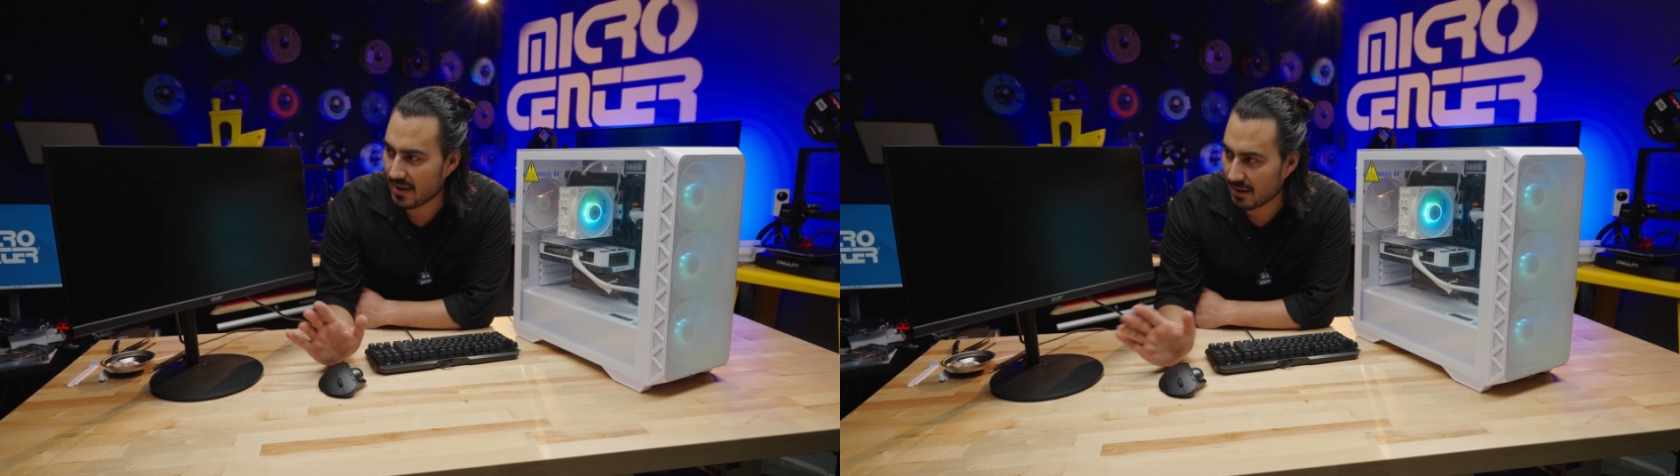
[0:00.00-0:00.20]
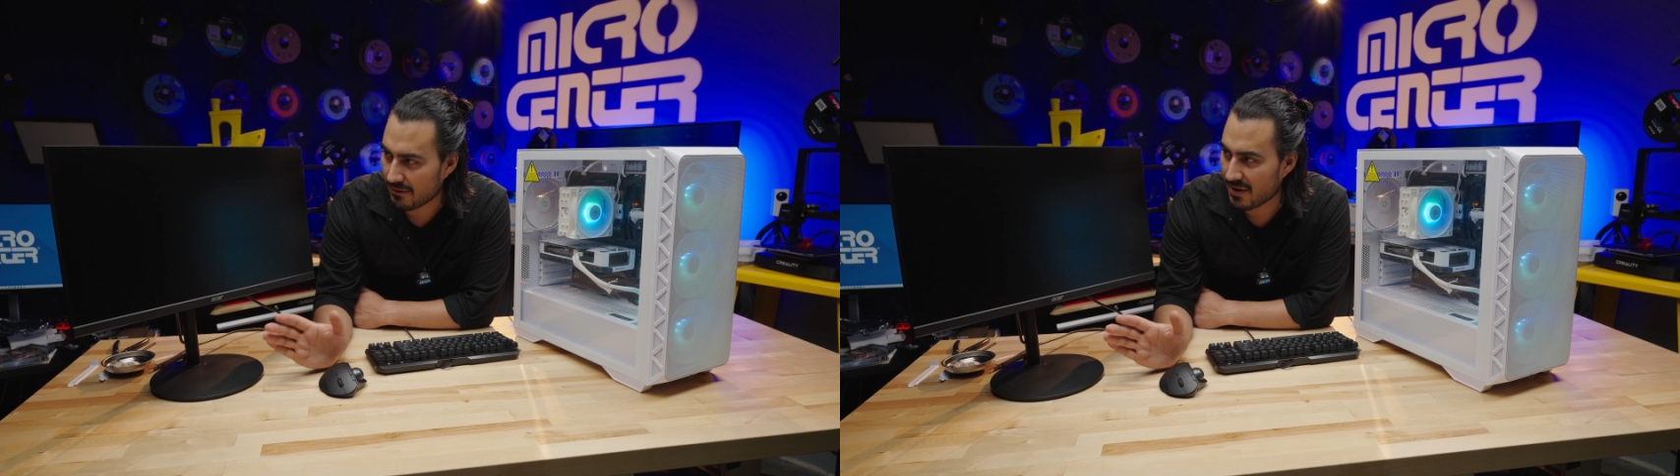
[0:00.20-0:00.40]
I
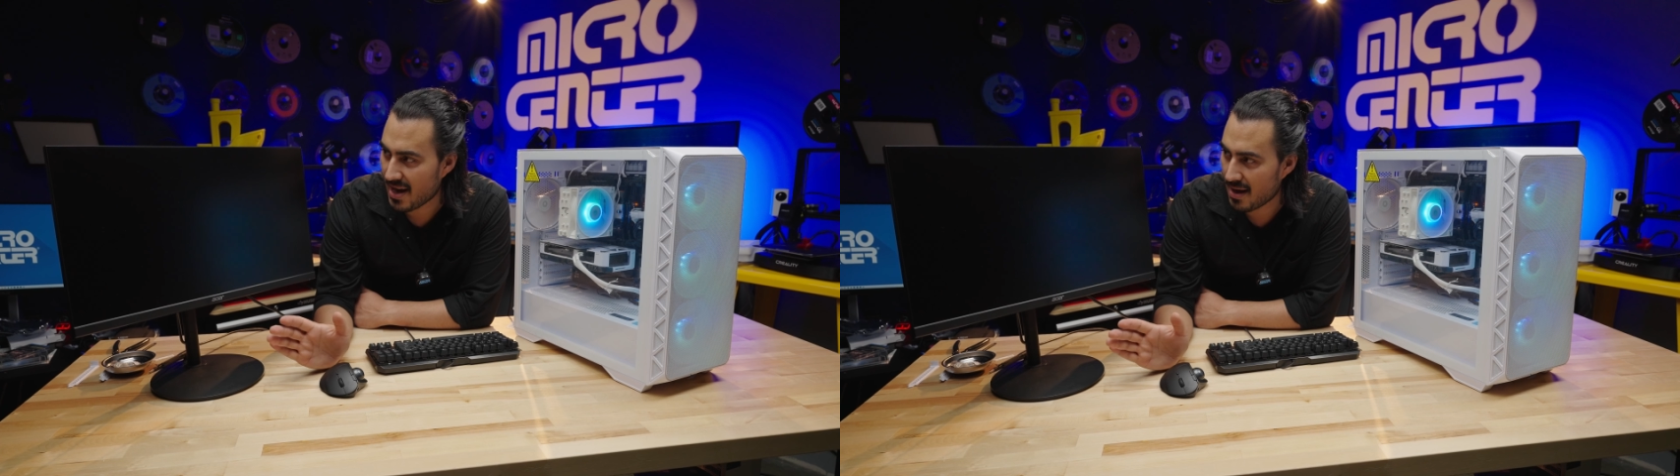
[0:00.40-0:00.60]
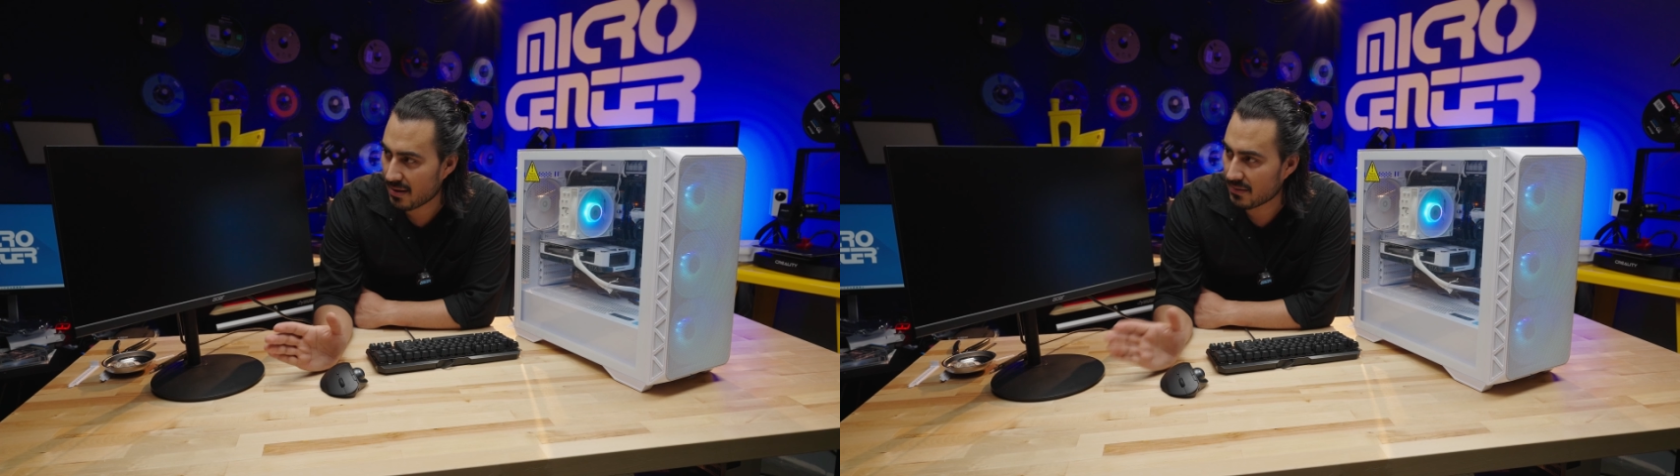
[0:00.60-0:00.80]
think for
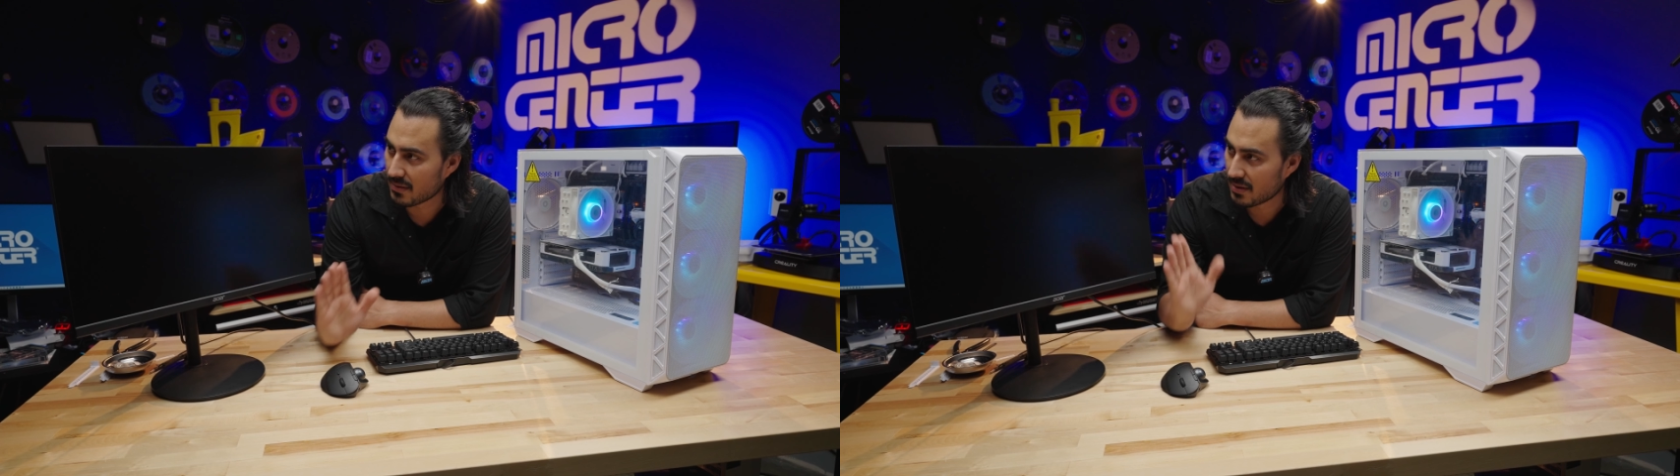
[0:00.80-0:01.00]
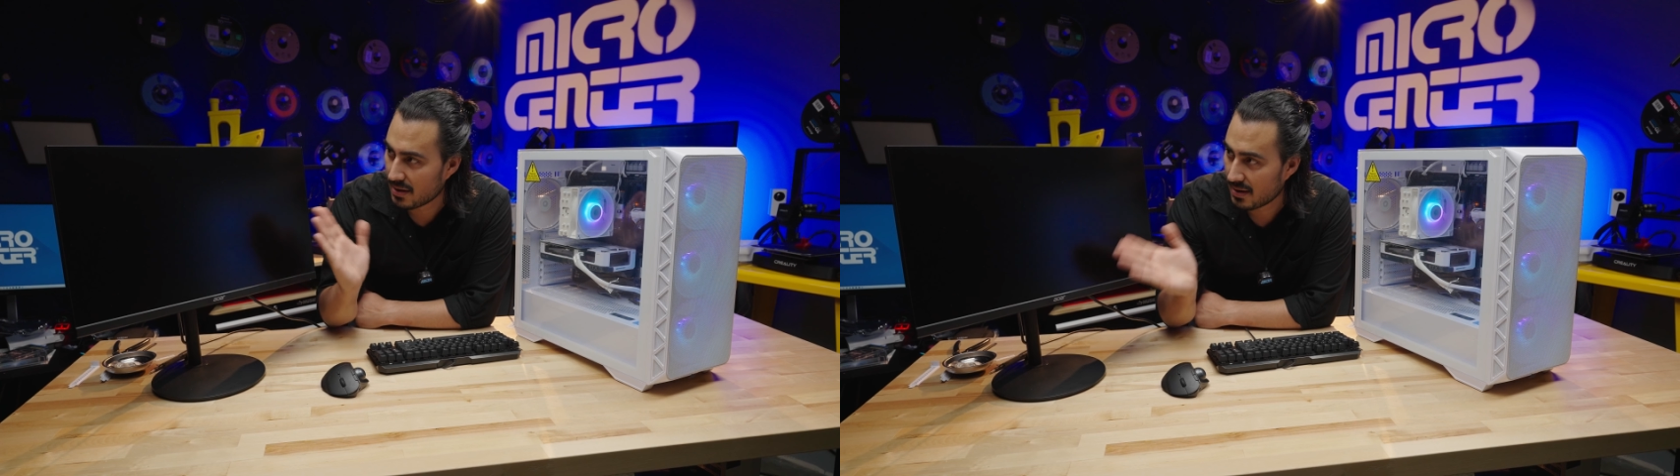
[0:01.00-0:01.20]
now,
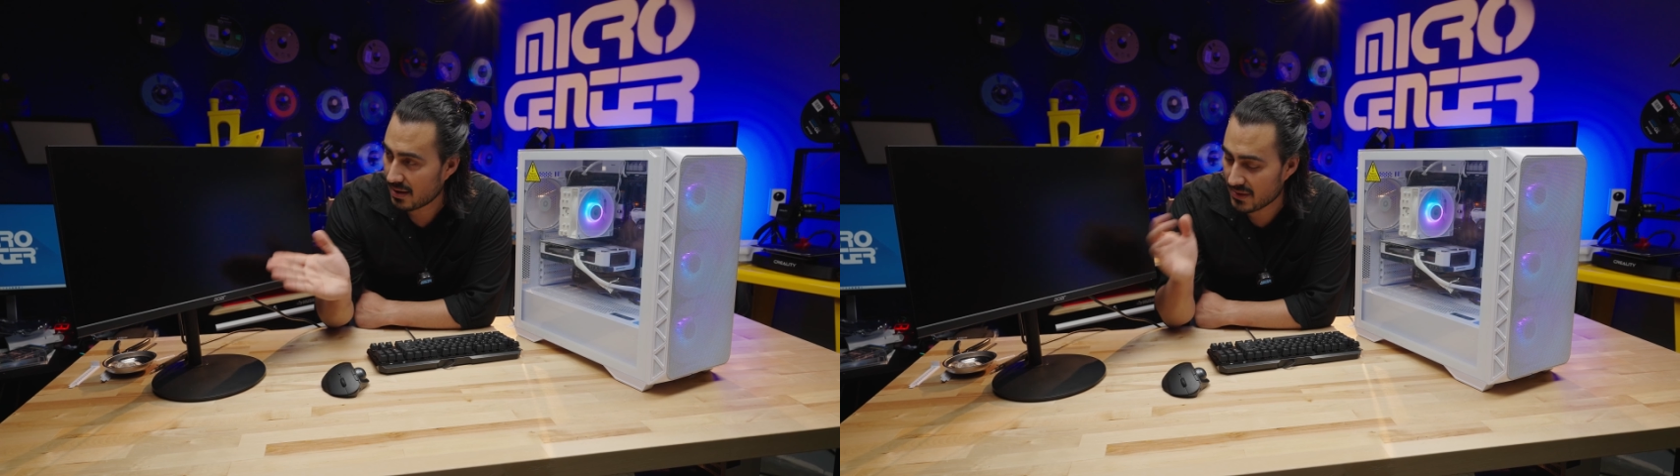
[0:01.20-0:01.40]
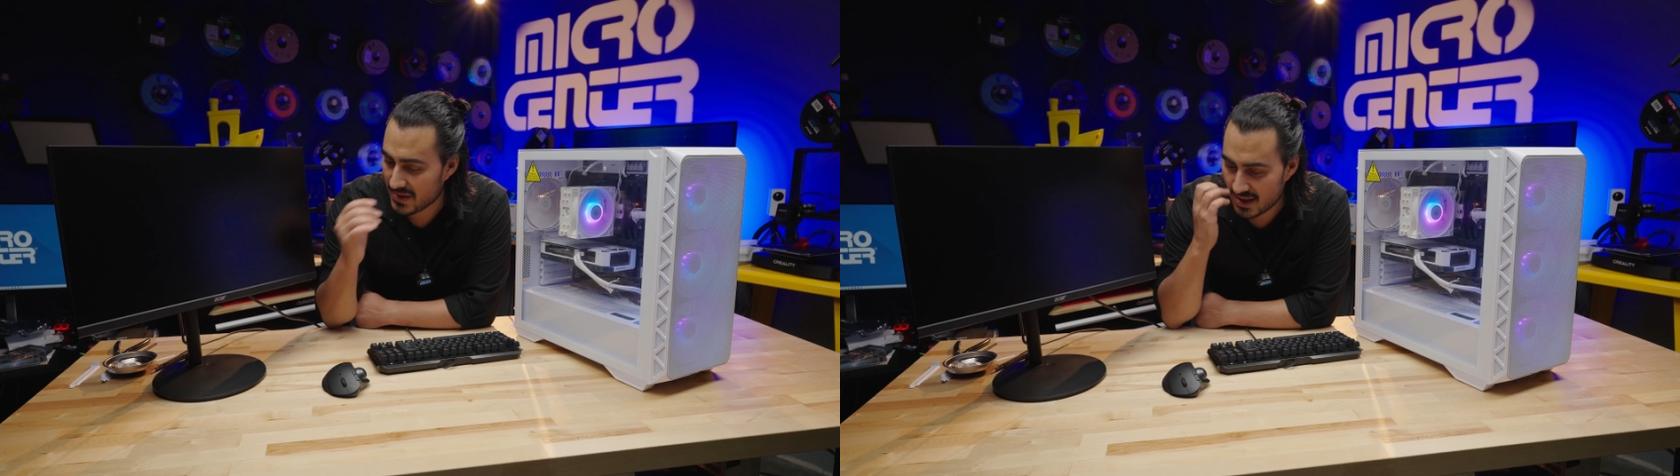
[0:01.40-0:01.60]

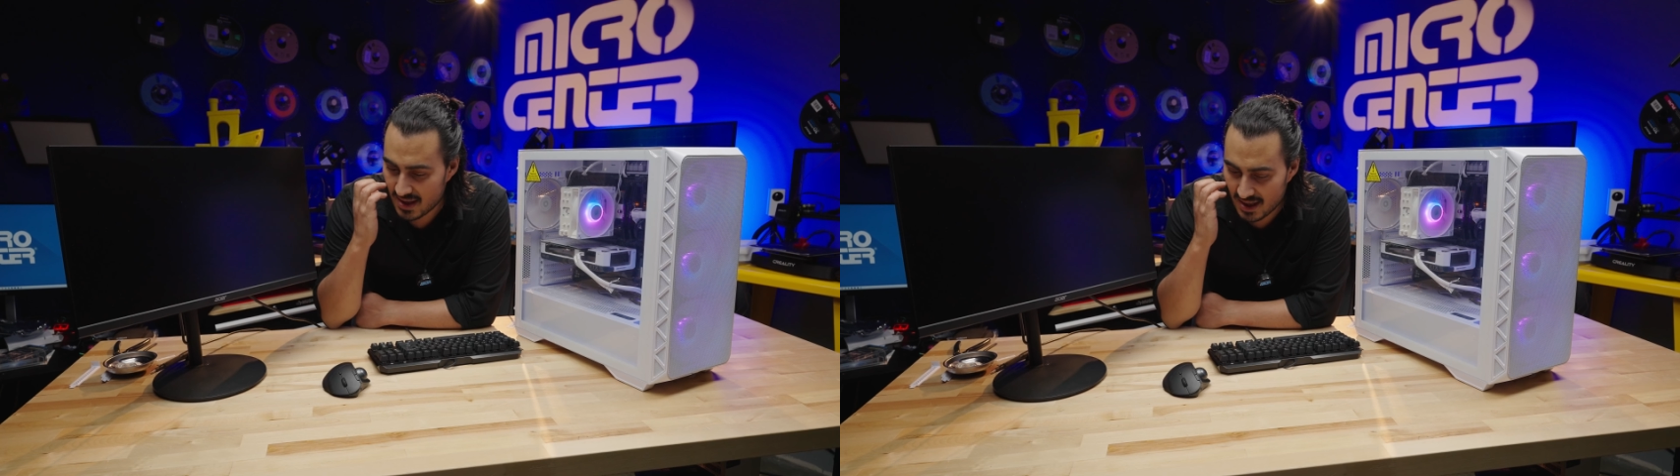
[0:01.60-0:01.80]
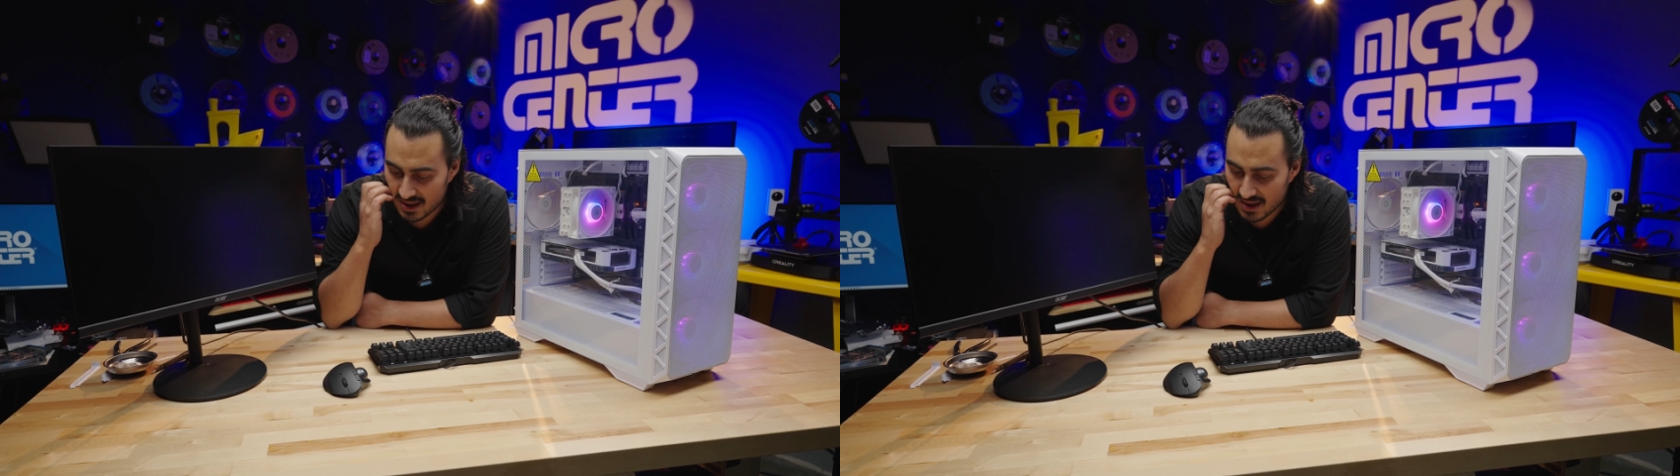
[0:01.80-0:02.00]
you can see
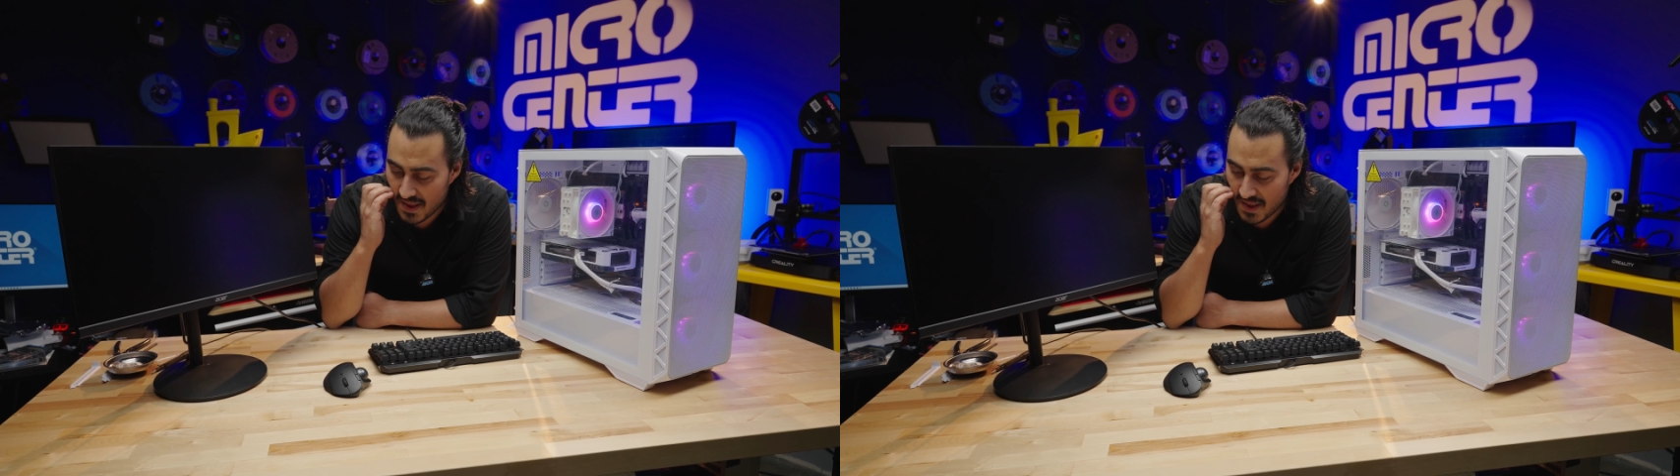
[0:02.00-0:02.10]
that